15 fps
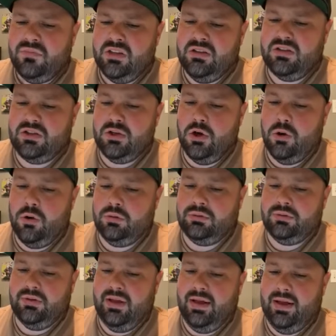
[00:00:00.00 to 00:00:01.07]
So
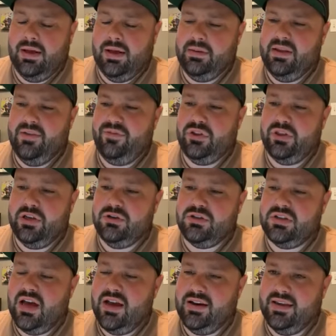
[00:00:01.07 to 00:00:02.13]
if there's
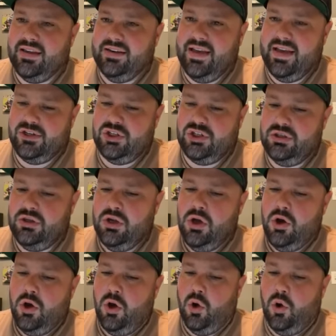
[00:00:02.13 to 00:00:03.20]
not a connection
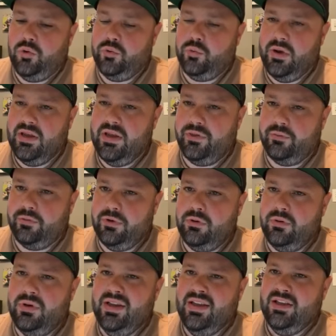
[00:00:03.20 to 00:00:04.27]
all the way through,